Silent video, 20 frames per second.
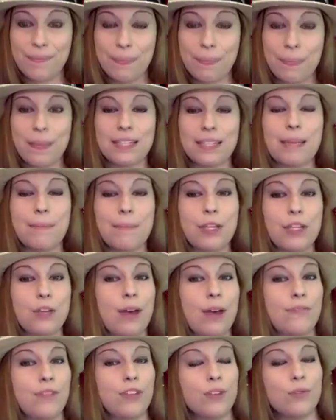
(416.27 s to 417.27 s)
does that mean you
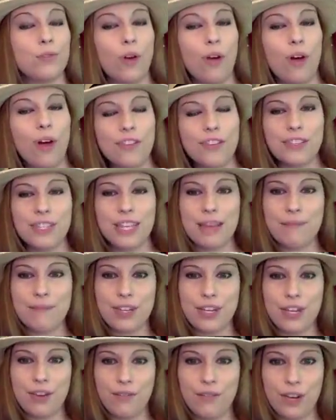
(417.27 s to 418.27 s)
have to use all the same
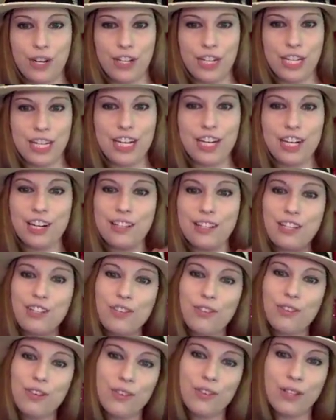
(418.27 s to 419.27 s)
video footage here that
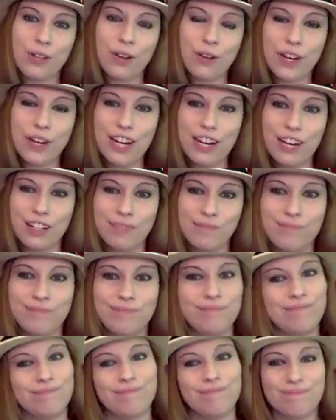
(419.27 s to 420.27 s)
you're using over here?
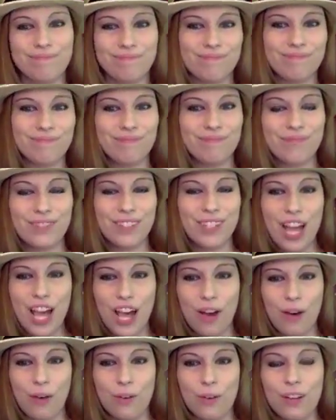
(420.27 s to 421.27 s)

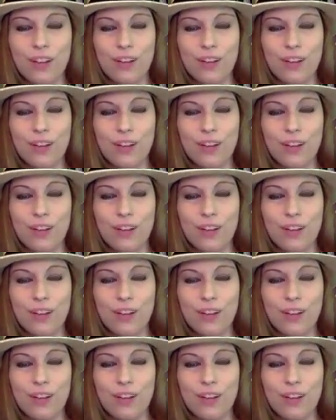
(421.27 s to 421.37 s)
No.